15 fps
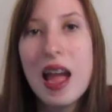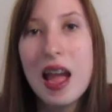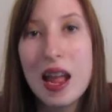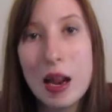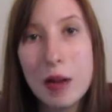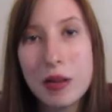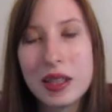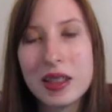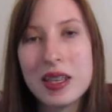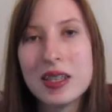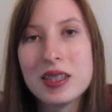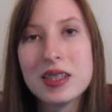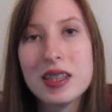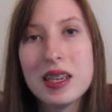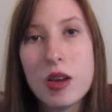and I'm like
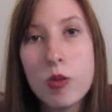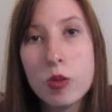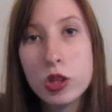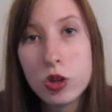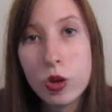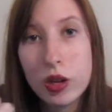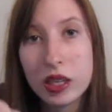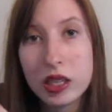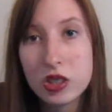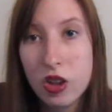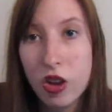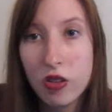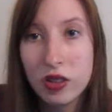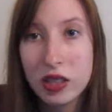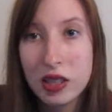this, when the door like
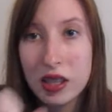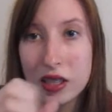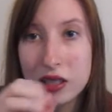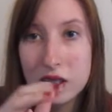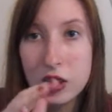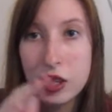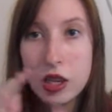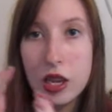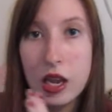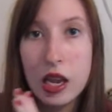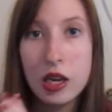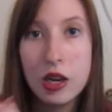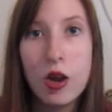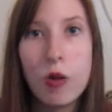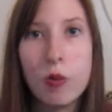softly clicks
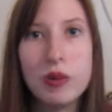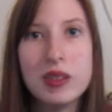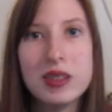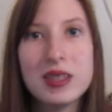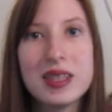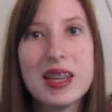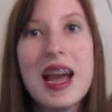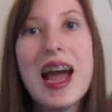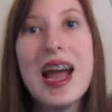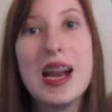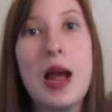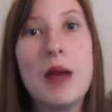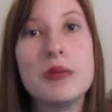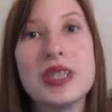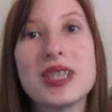and it opens. And
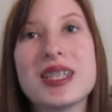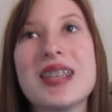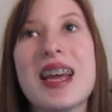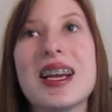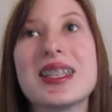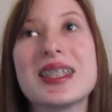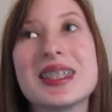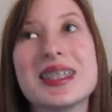I'm just like,